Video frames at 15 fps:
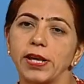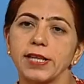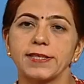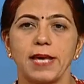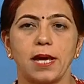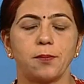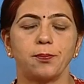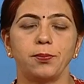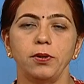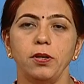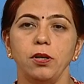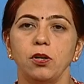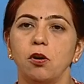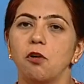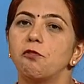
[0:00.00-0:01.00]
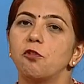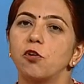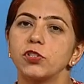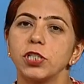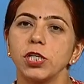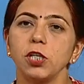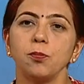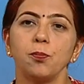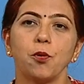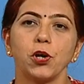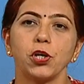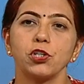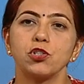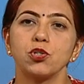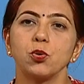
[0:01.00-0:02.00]
example,
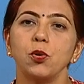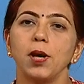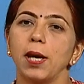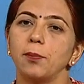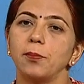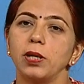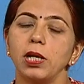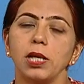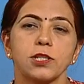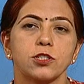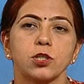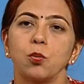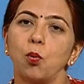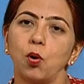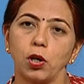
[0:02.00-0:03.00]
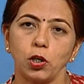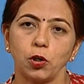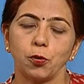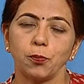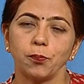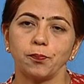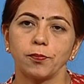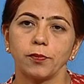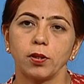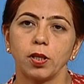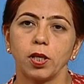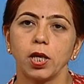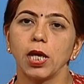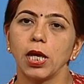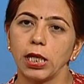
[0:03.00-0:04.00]
14.2 ml is the volume.
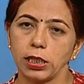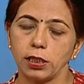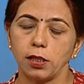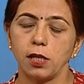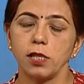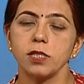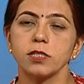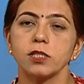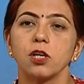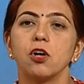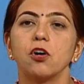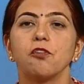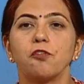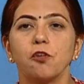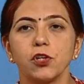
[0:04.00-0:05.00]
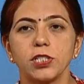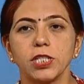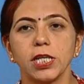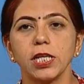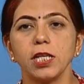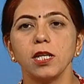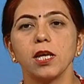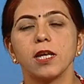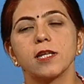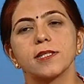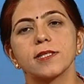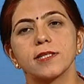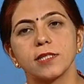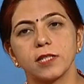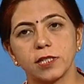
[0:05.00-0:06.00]
In this, 14 is
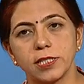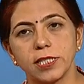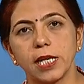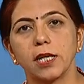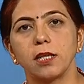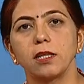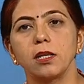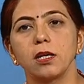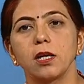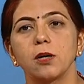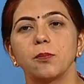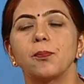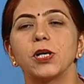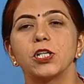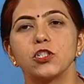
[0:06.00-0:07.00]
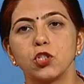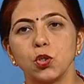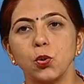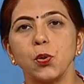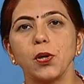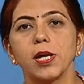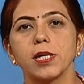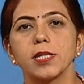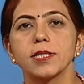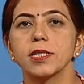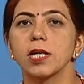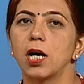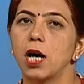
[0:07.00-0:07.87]
certain but 2 is